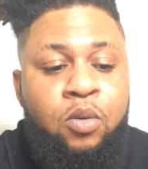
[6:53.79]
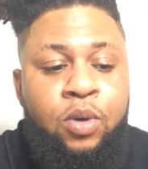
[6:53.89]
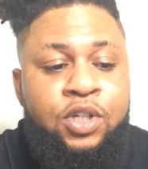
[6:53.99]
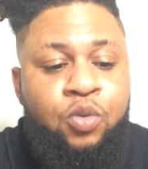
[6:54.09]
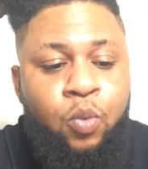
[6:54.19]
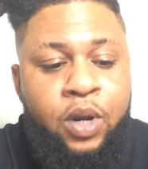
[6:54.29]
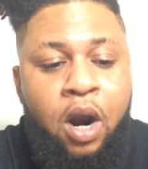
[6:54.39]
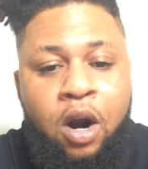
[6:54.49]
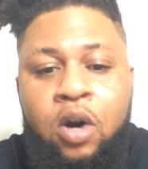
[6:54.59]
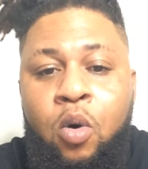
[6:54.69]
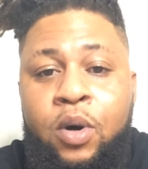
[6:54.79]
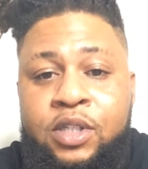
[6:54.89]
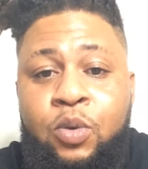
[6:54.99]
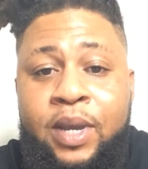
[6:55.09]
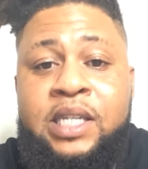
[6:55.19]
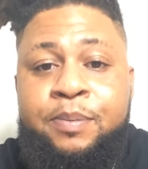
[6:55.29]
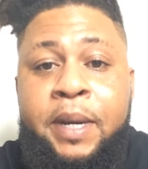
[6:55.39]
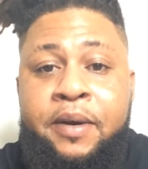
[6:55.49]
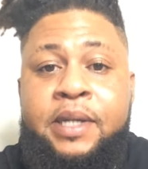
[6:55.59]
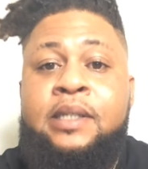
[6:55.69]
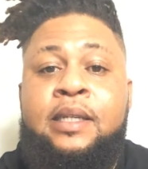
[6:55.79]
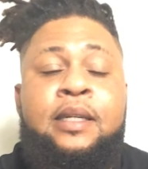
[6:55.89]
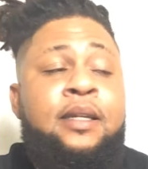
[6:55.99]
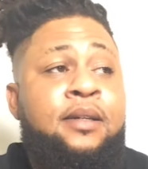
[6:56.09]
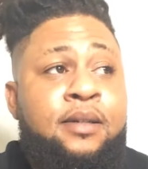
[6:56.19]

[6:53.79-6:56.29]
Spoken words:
which we are going to experience it.